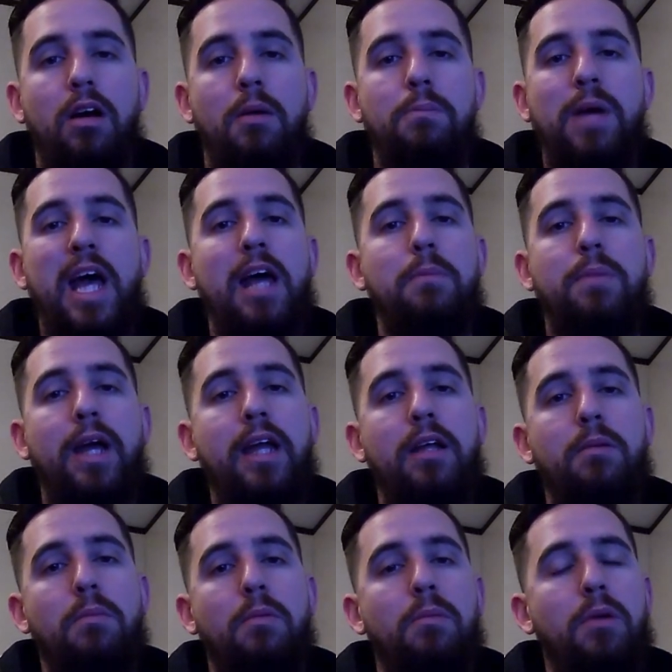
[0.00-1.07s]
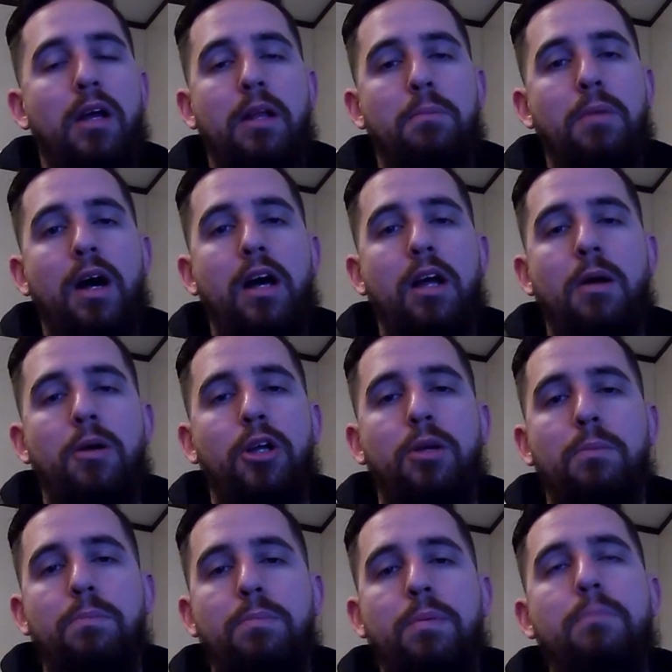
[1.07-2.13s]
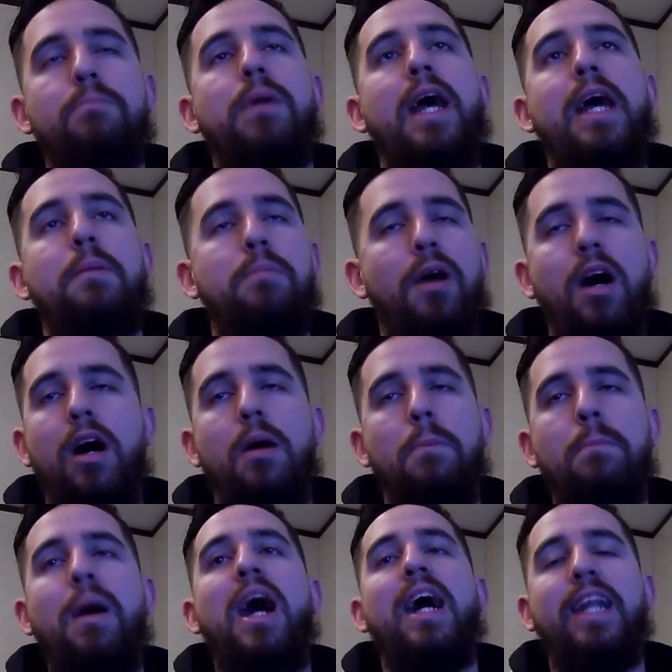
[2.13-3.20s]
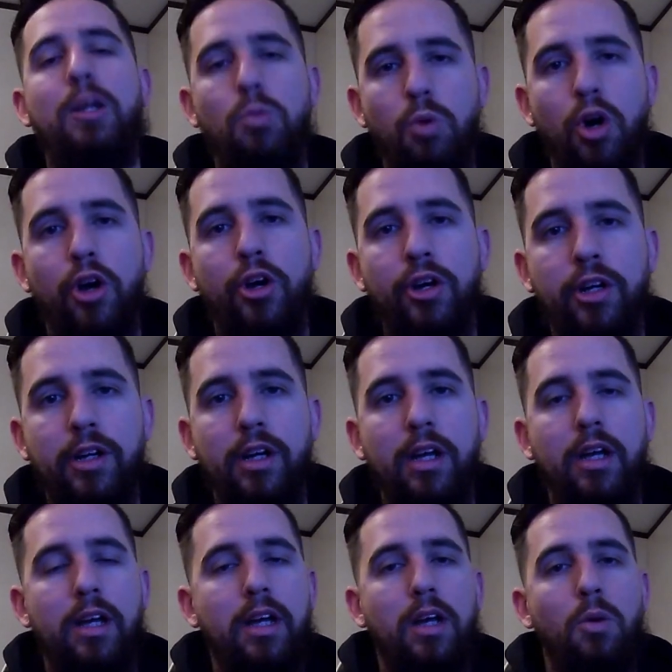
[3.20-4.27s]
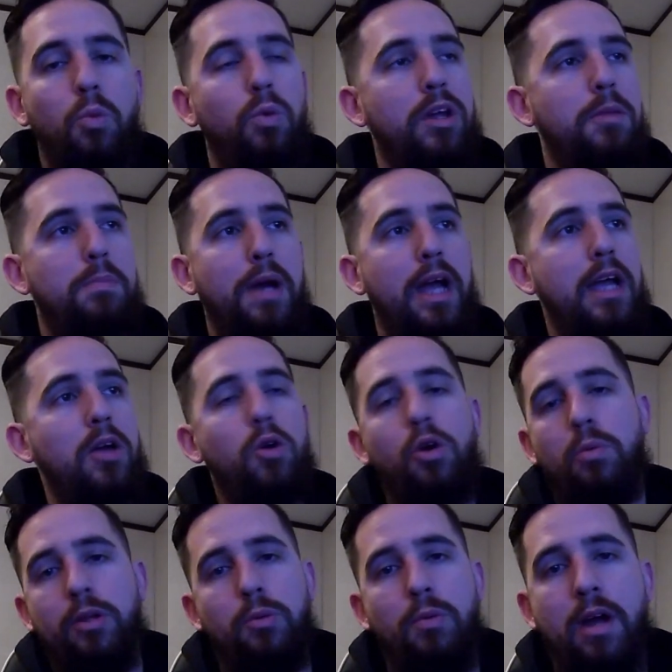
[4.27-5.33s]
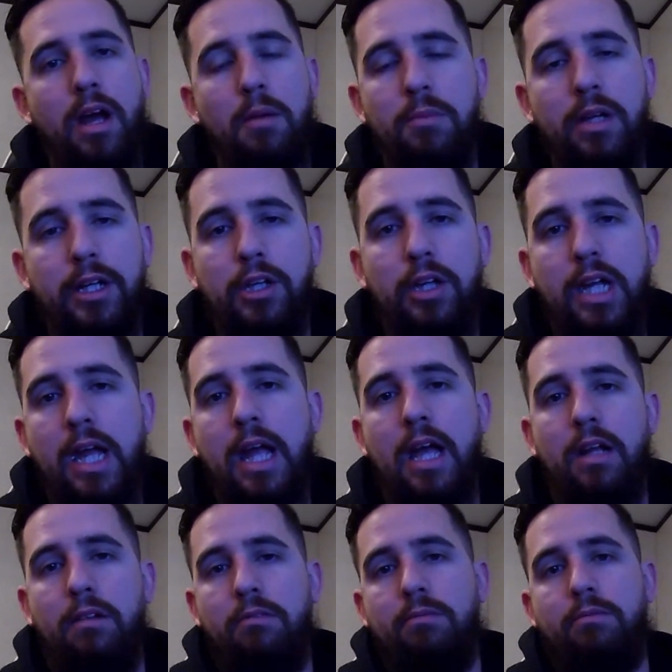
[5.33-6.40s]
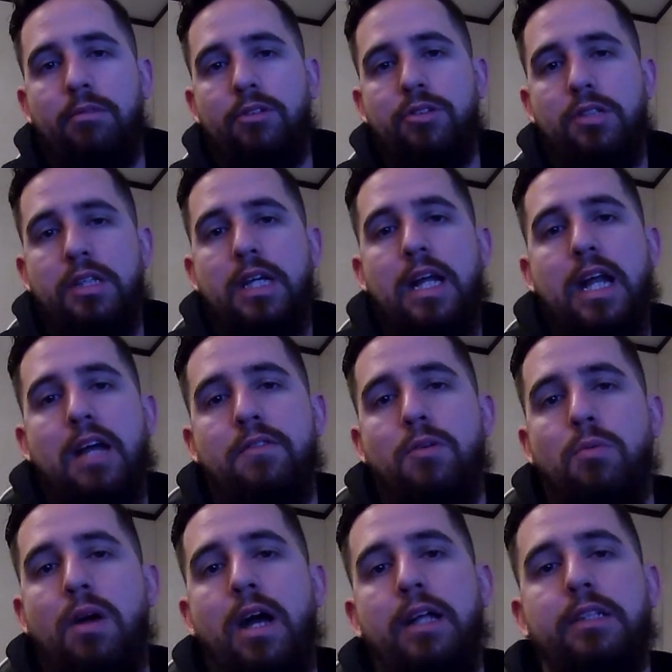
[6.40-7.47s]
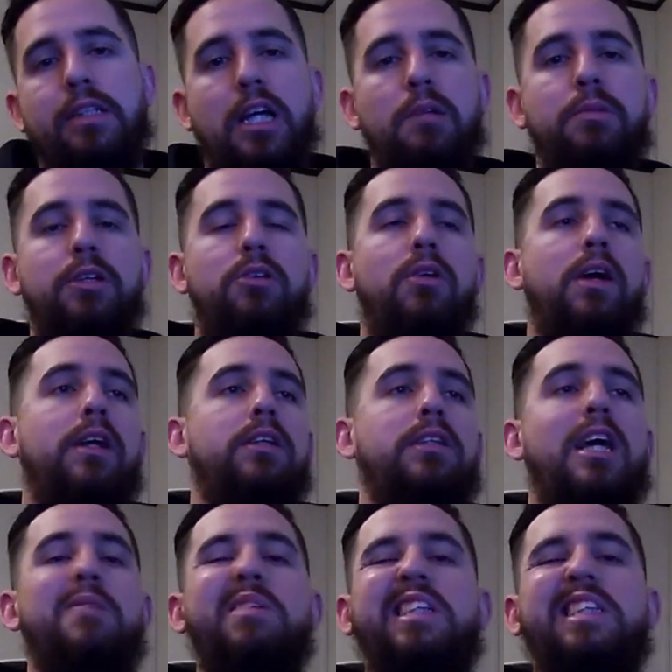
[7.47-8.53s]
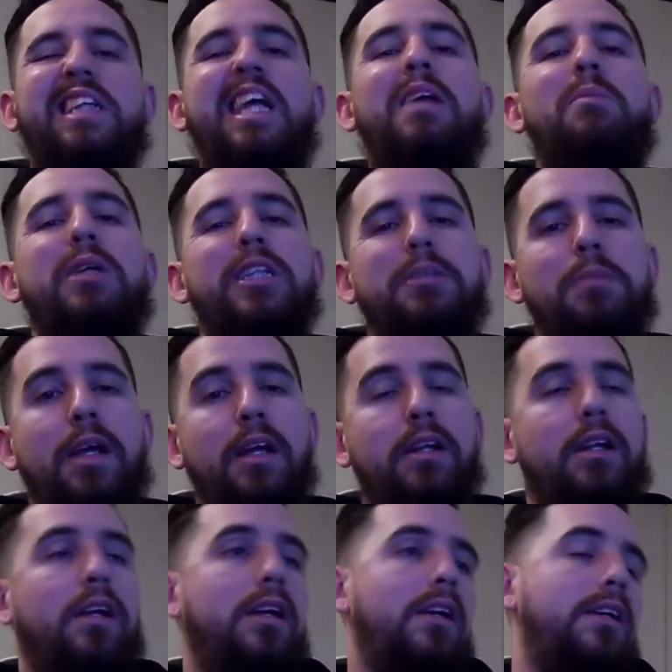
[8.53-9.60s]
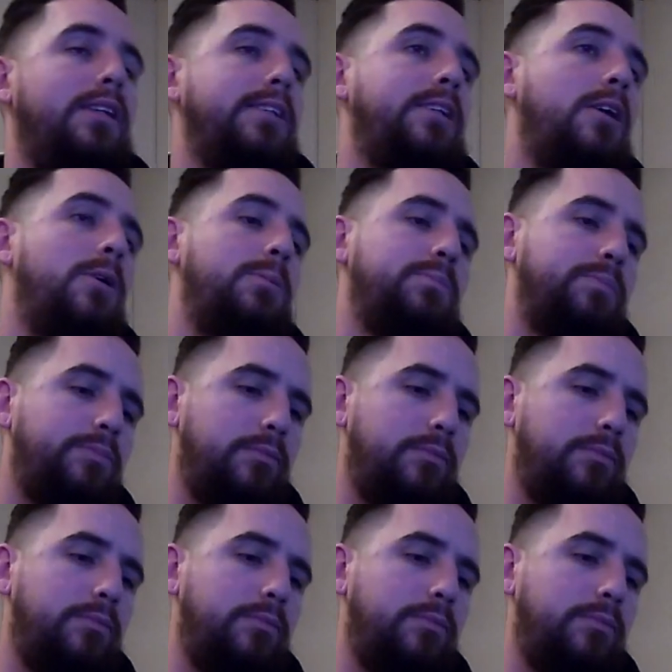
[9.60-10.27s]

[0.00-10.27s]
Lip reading: bad paint and body work with paint or with wrap. Like, you can't. So you got to have it right. It's got to be great. It's got to be seamless, man. So